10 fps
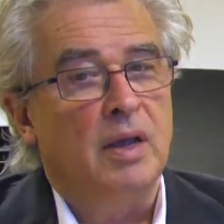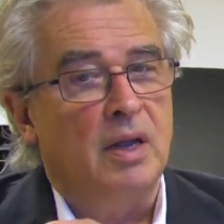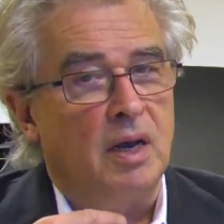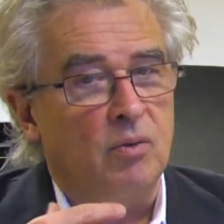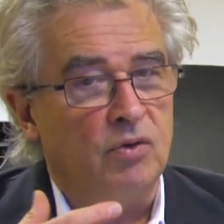
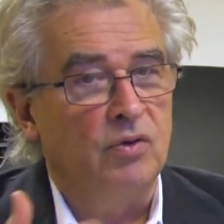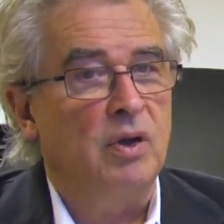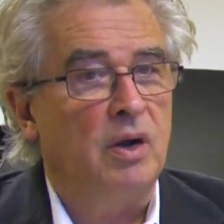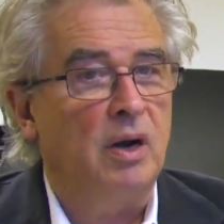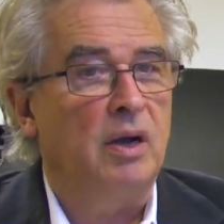And I was
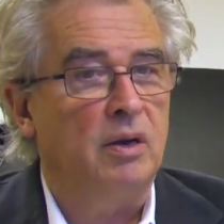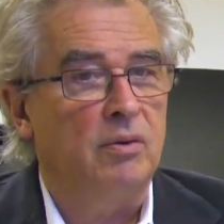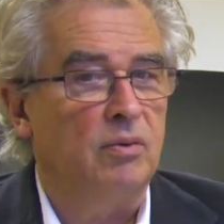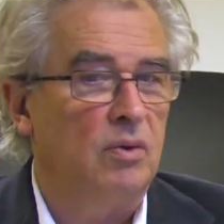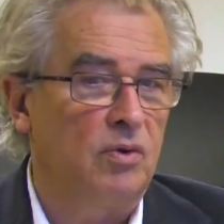there, I had
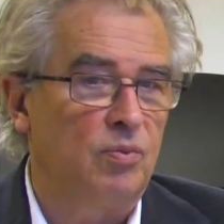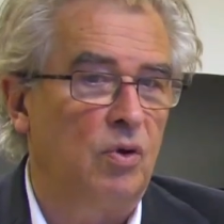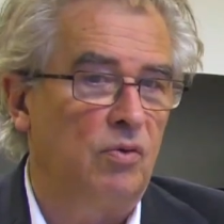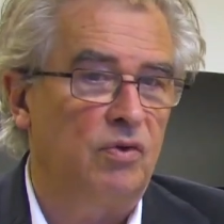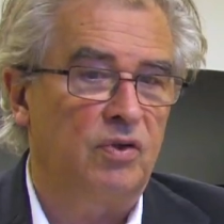a
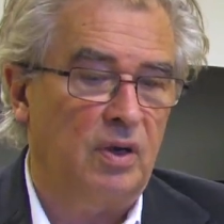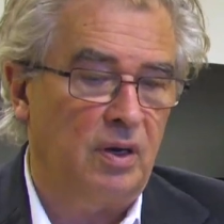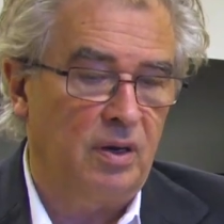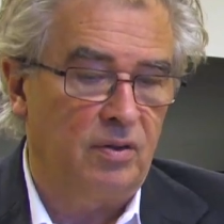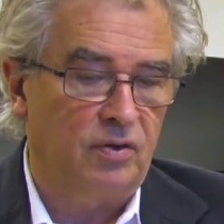small
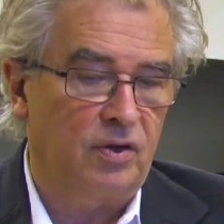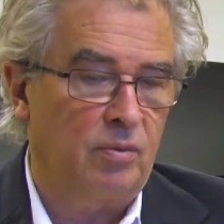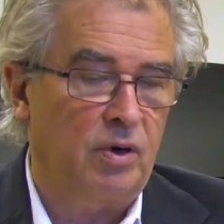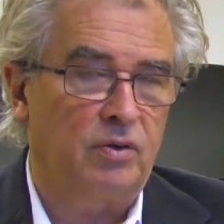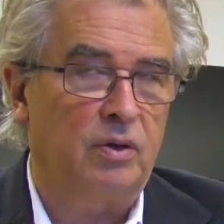recital in the
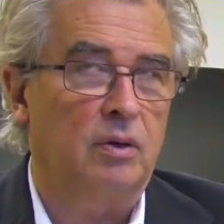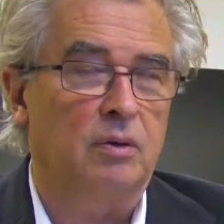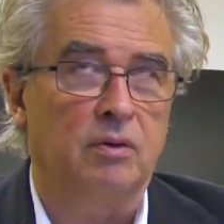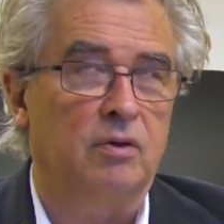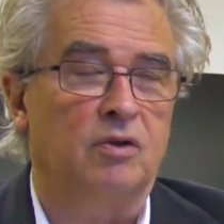summer. I said,
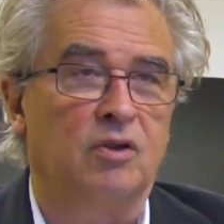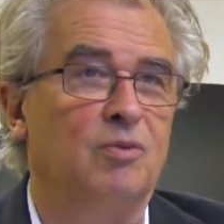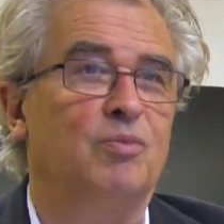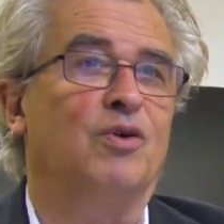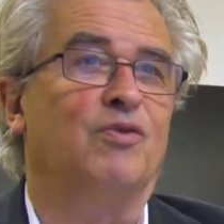oh, this is
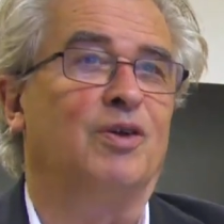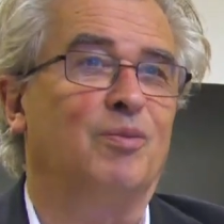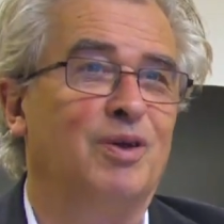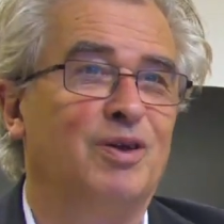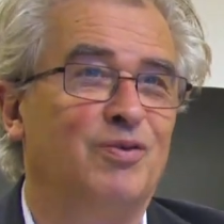a
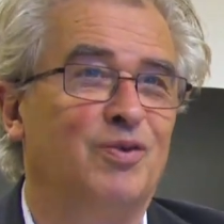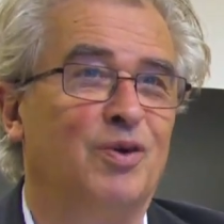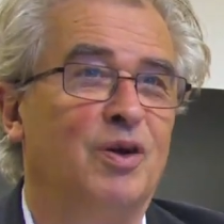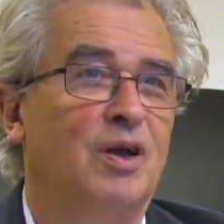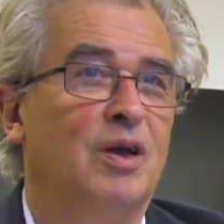perfect place
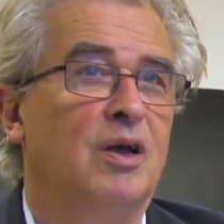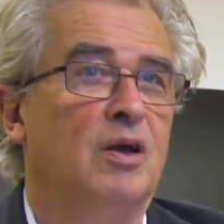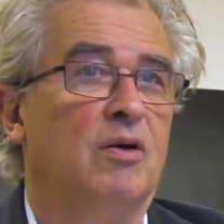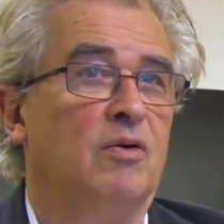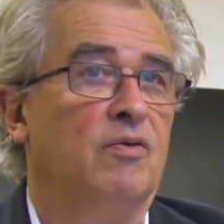
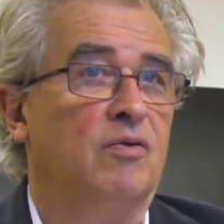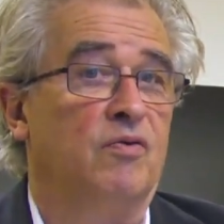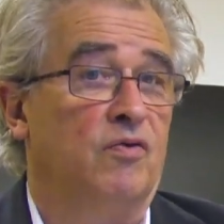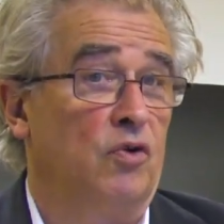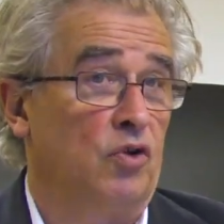
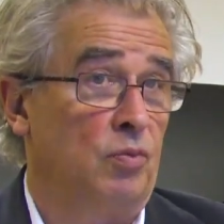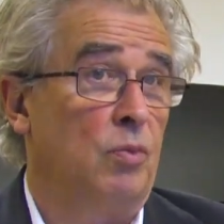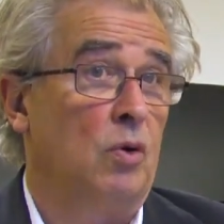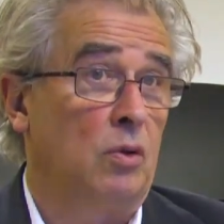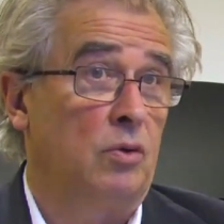for a
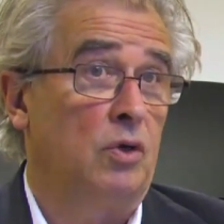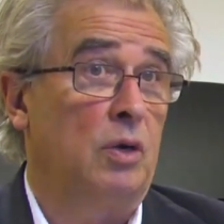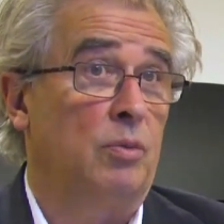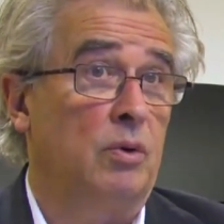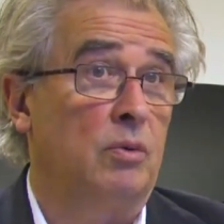small
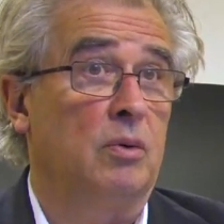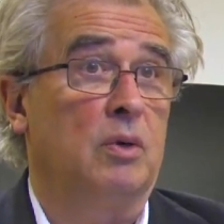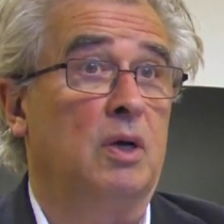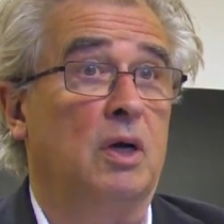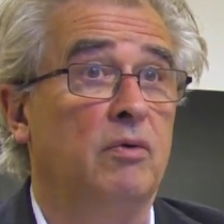chamber,
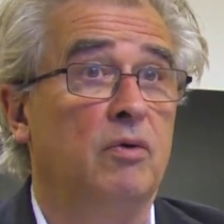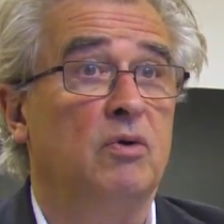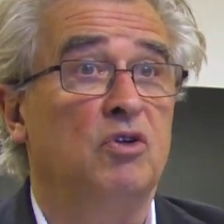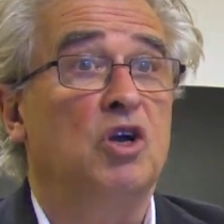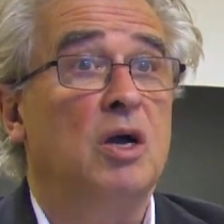kind of
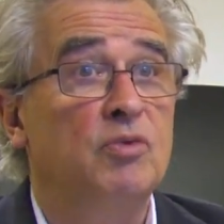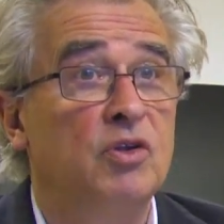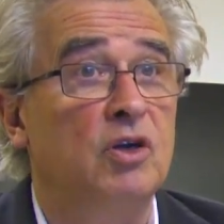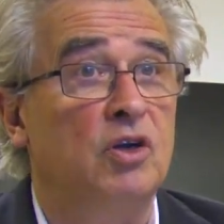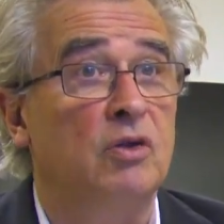a jam
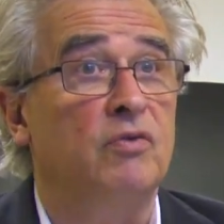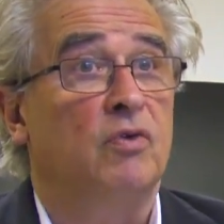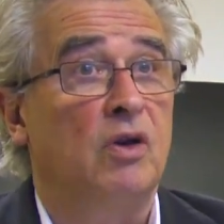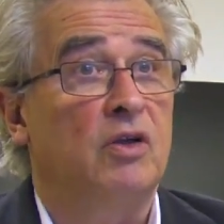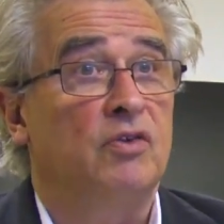session
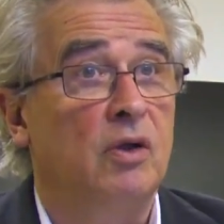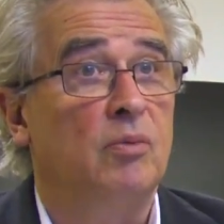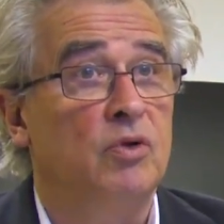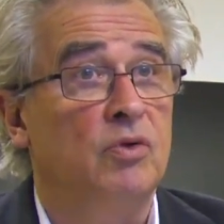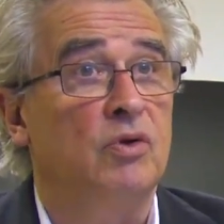for classical
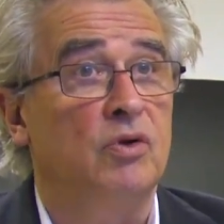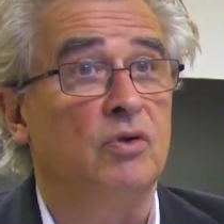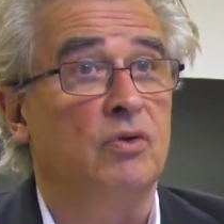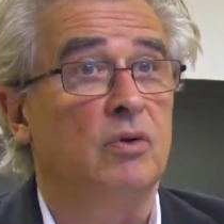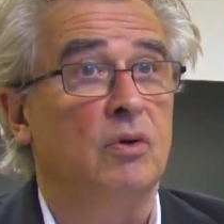
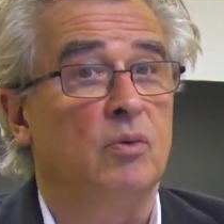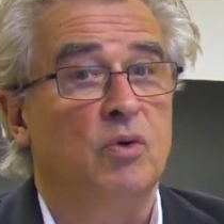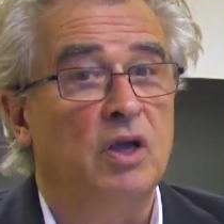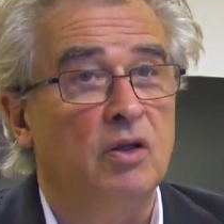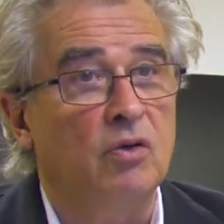musicians. You know,
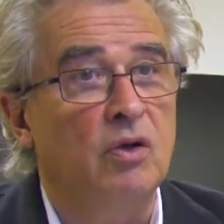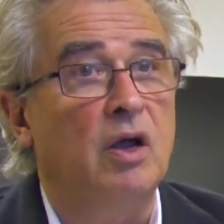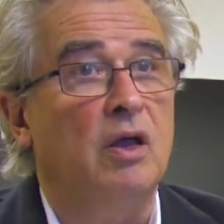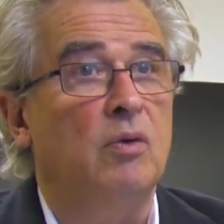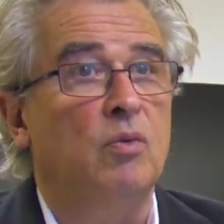we get
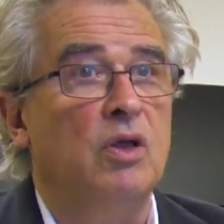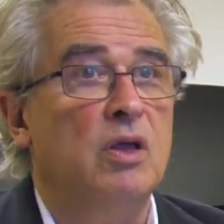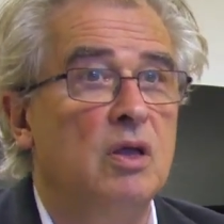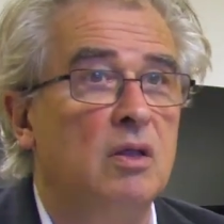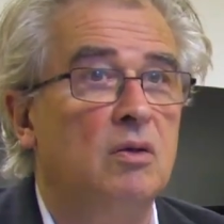together, we
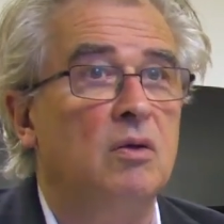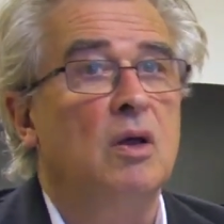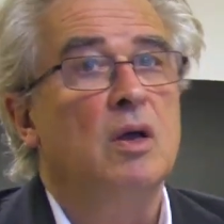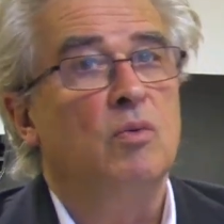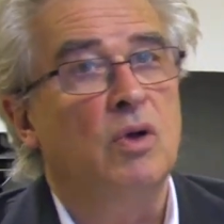eat,
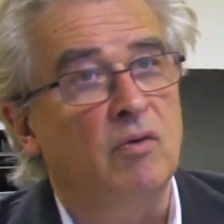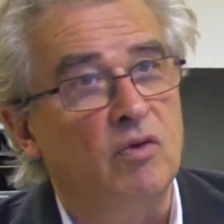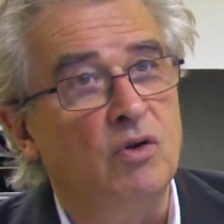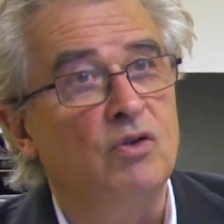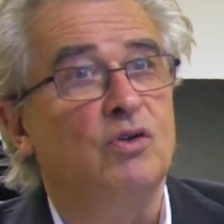we
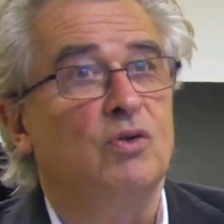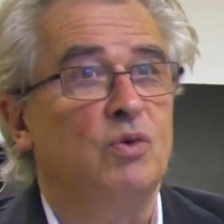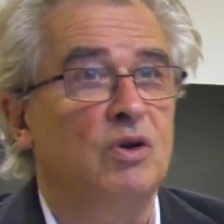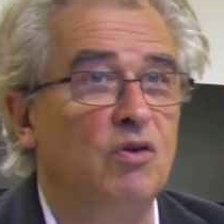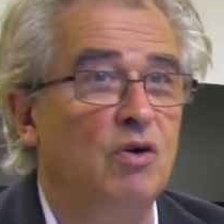have concerts,
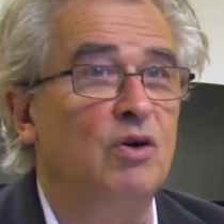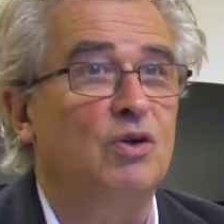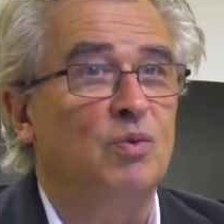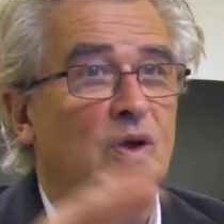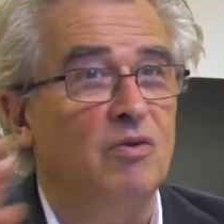we
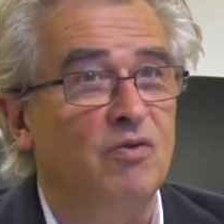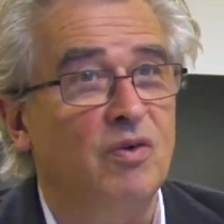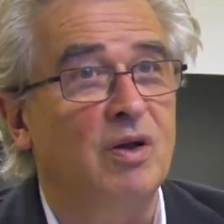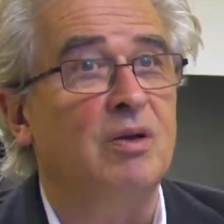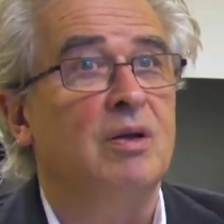rehearse, we have
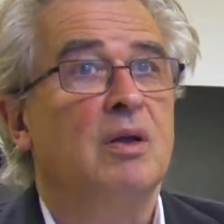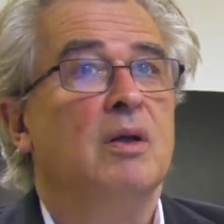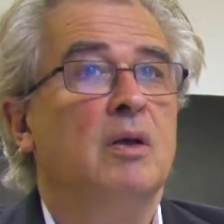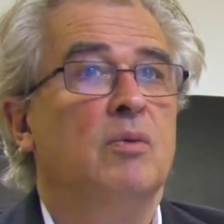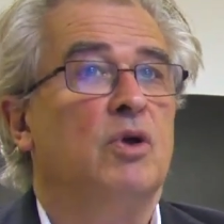fun,
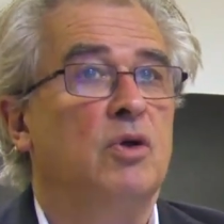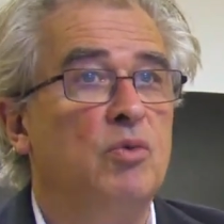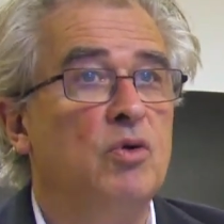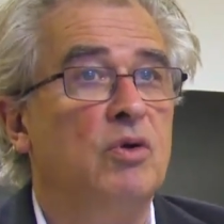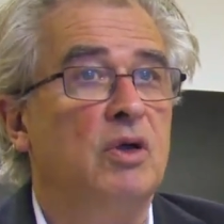we
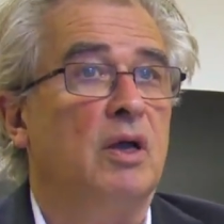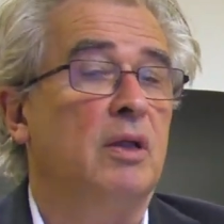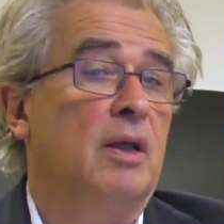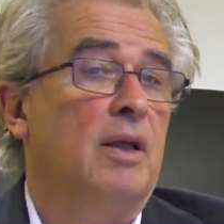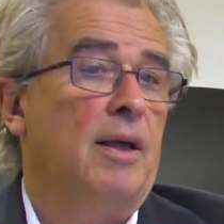
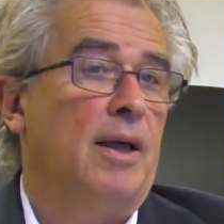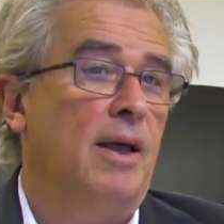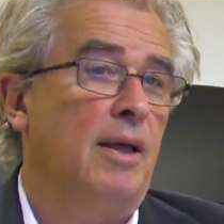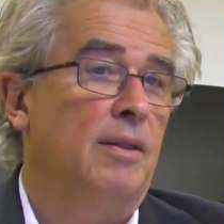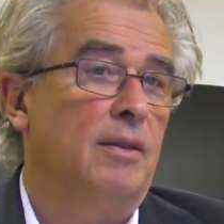communicate.
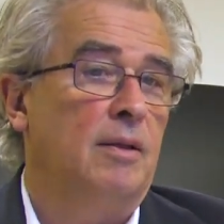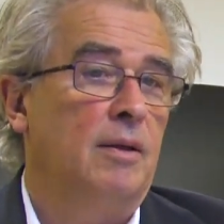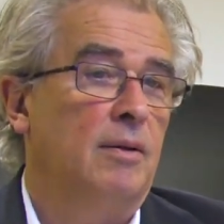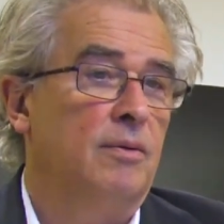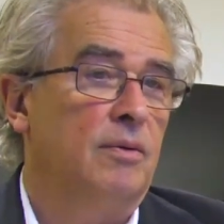
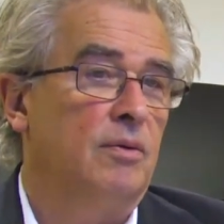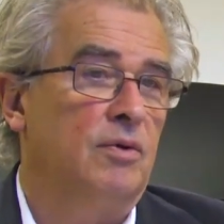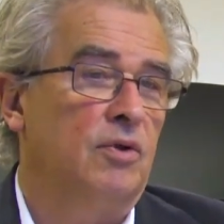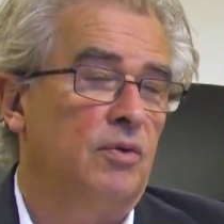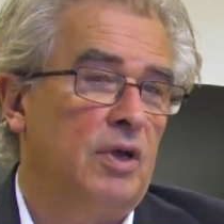
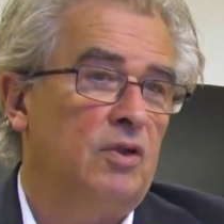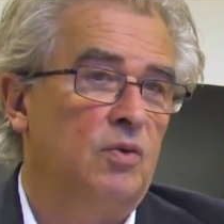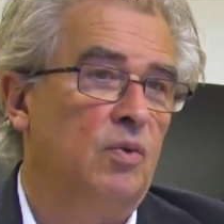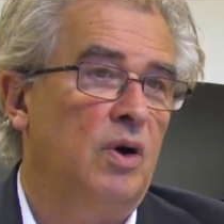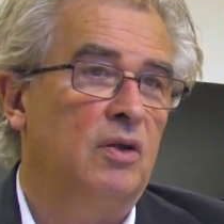And so
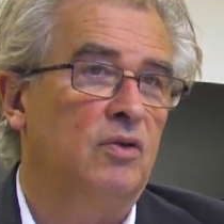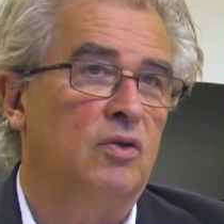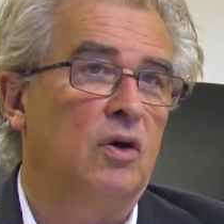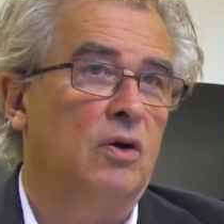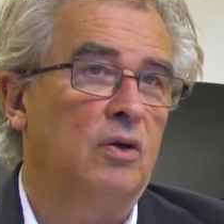that's where it
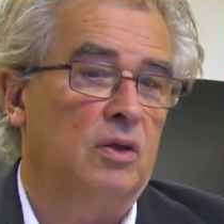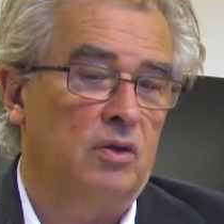started.